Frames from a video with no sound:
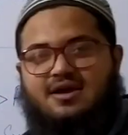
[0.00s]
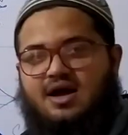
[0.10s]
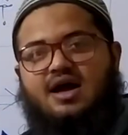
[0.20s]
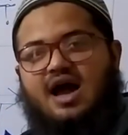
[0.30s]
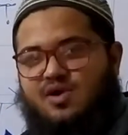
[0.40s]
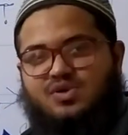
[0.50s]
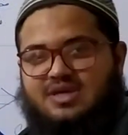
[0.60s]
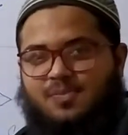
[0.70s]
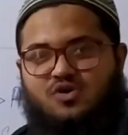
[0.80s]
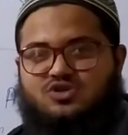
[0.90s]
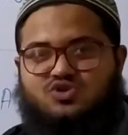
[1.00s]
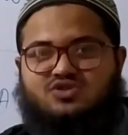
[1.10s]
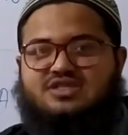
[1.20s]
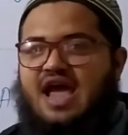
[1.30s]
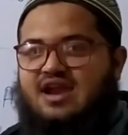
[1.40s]
are we supposed to
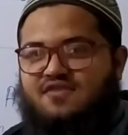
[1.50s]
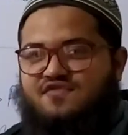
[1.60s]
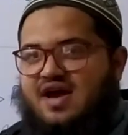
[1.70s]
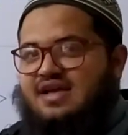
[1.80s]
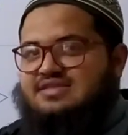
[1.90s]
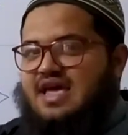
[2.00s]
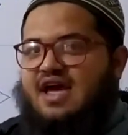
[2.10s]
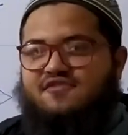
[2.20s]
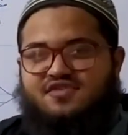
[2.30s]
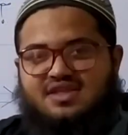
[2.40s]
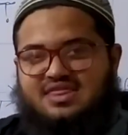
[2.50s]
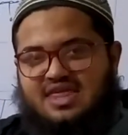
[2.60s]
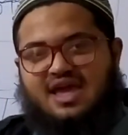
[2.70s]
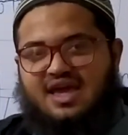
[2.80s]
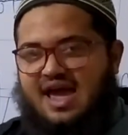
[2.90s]
sacrifice
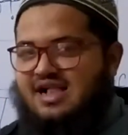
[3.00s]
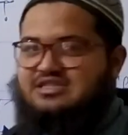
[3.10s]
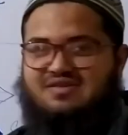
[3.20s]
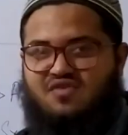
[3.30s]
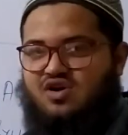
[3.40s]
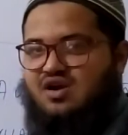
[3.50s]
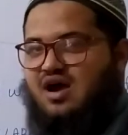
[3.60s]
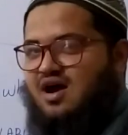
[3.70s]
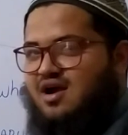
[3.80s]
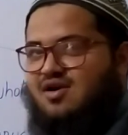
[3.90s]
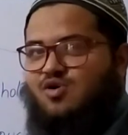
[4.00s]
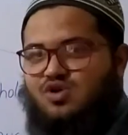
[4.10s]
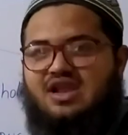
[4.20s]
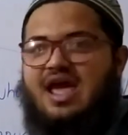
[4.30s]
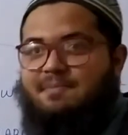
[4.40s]
everything else for our
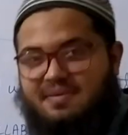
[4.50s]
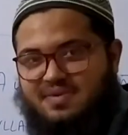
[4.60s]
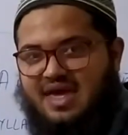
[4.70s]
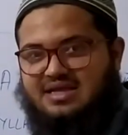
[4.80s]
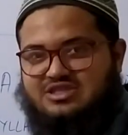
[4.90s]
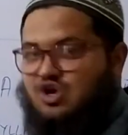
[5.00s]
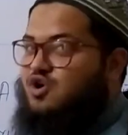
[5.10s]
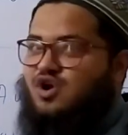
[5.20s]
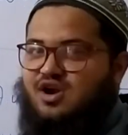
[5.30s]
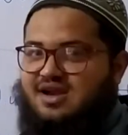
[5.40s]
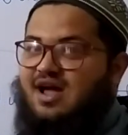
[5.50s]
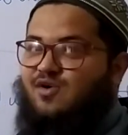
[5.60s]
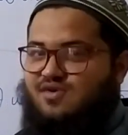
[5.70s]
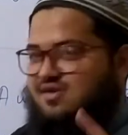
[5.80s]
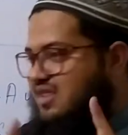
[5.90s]
only MBBS or not?
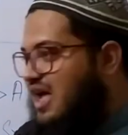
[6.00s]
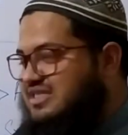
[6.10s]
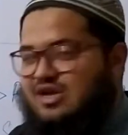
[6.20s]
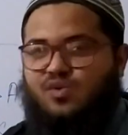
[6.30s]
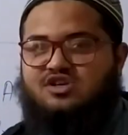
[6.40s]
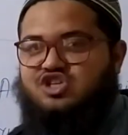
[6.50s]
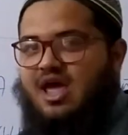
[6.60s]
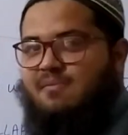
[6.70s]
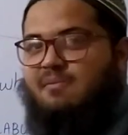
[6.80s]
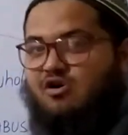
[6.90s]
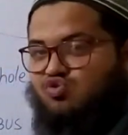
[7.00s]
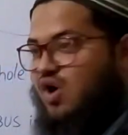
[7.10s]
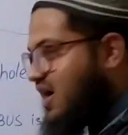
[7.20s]
Now, that's a question I'm about to